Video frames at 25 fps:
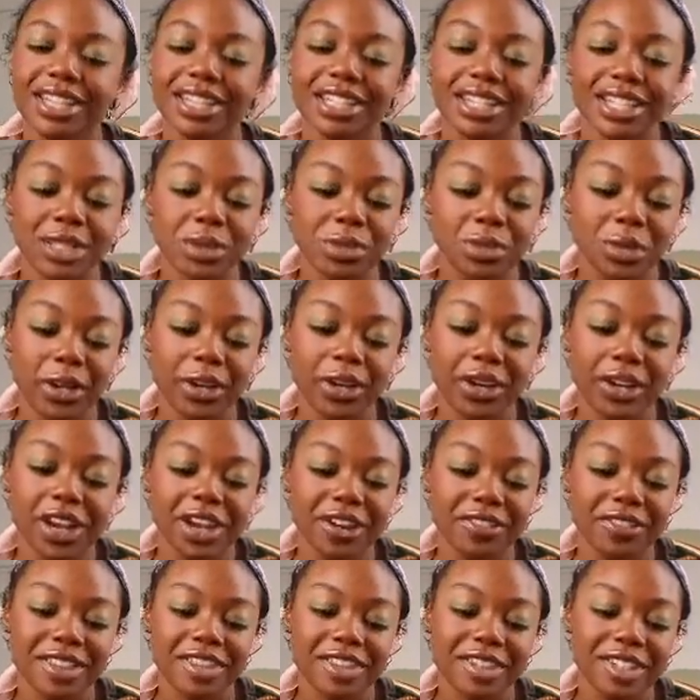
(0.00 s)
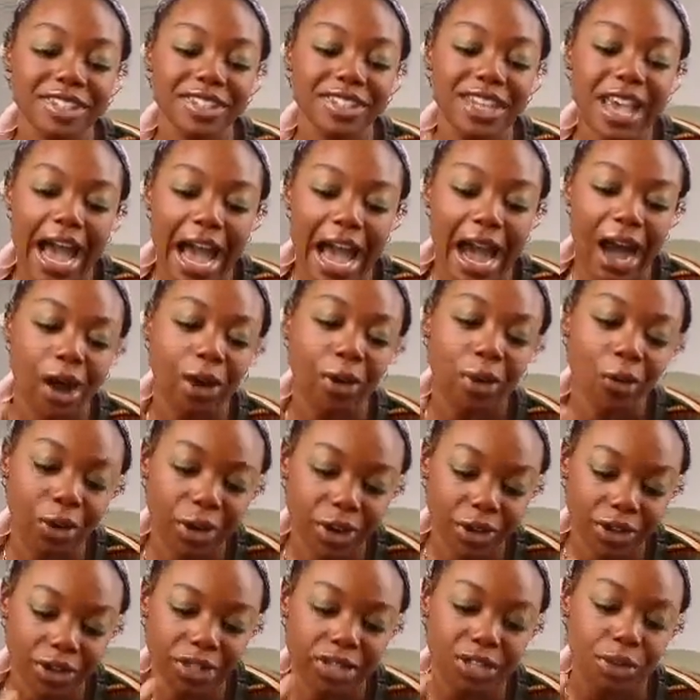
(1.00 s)
Spirit of the
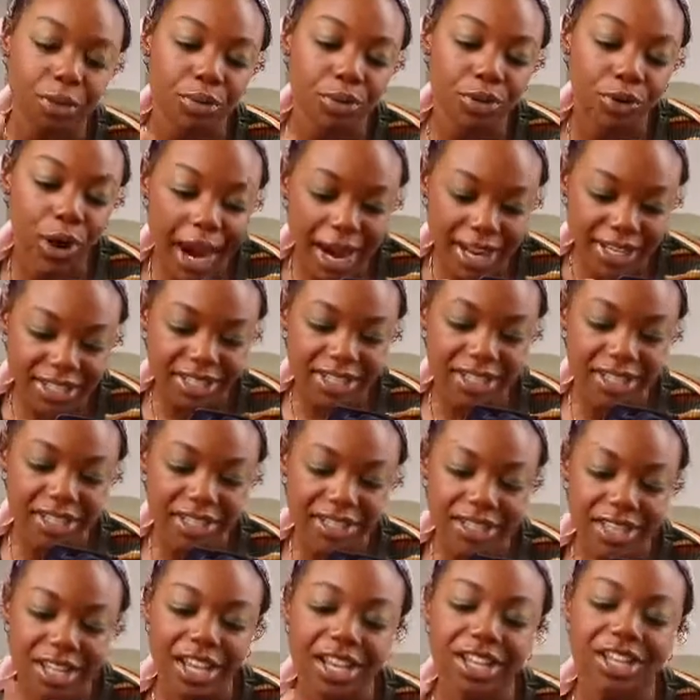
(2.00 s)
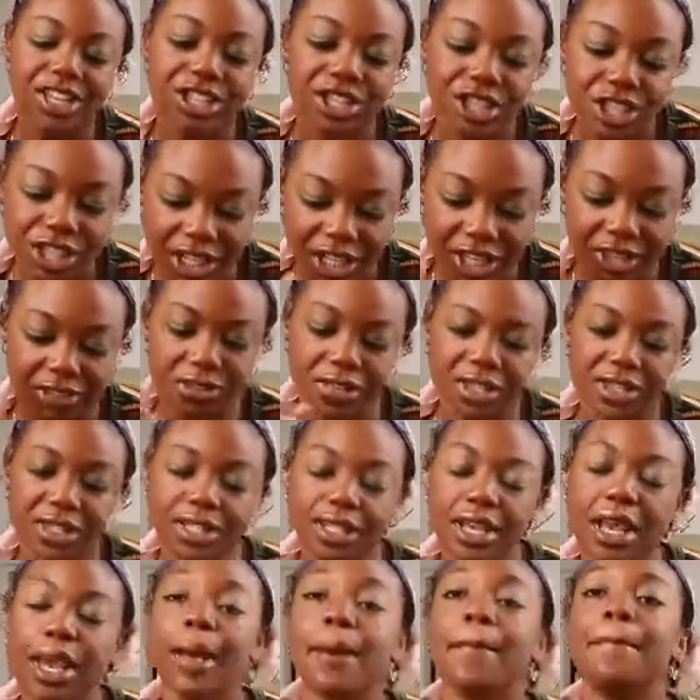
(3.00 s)
tower, surprises,
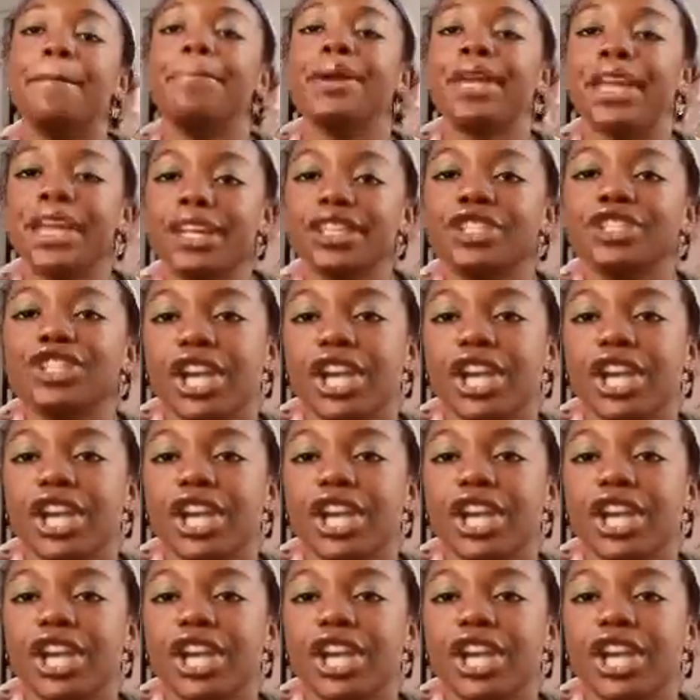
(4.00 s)
shifts, big